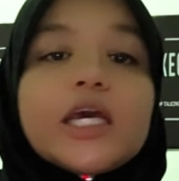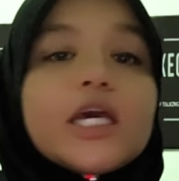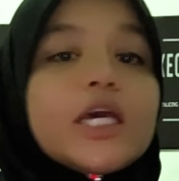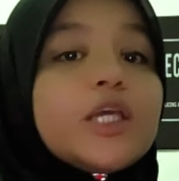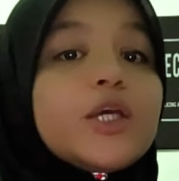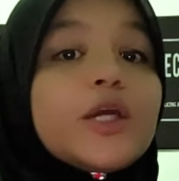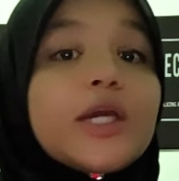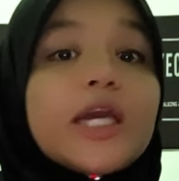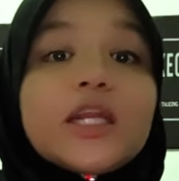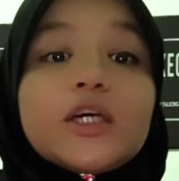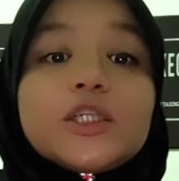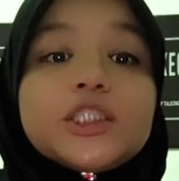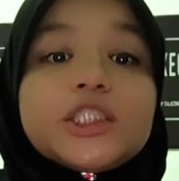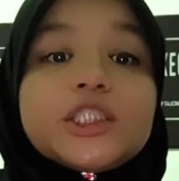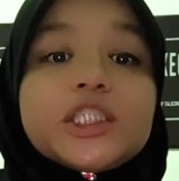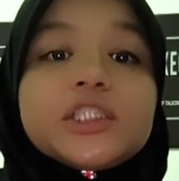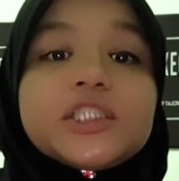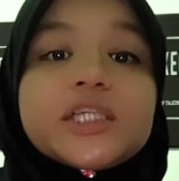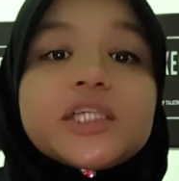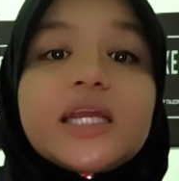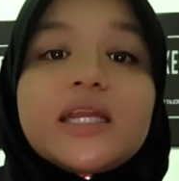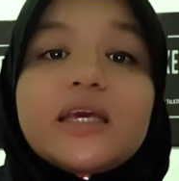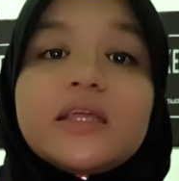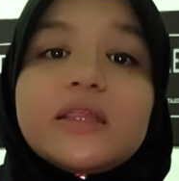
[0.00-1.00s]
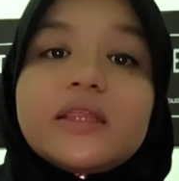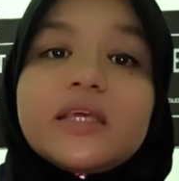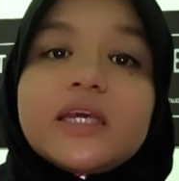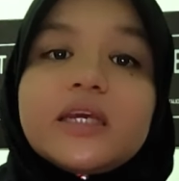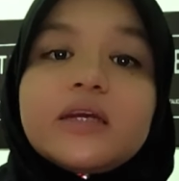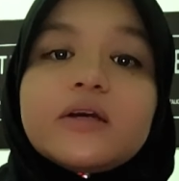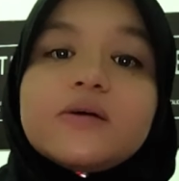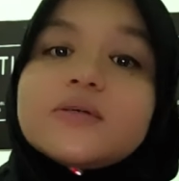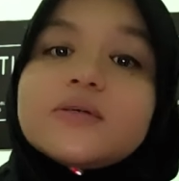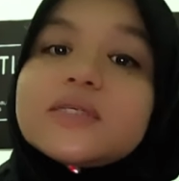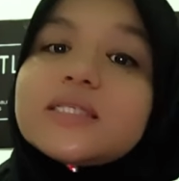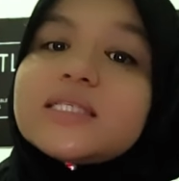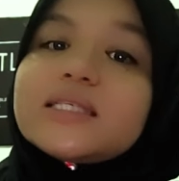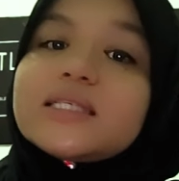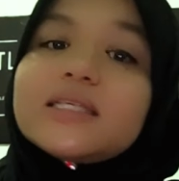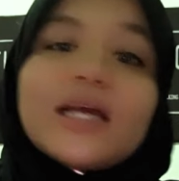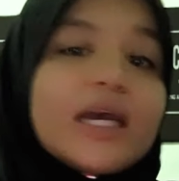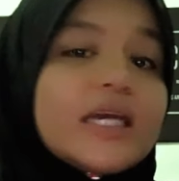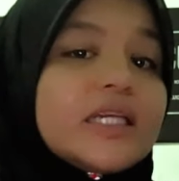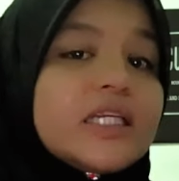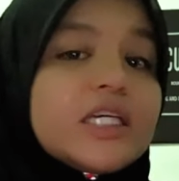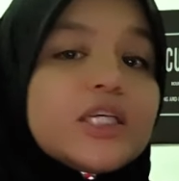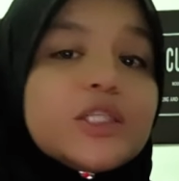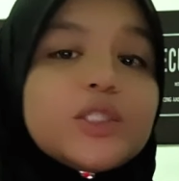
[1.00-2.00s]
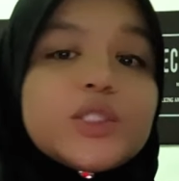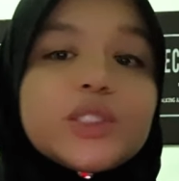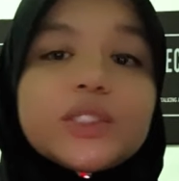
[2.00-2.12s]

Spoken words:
you cannot change anything or slide it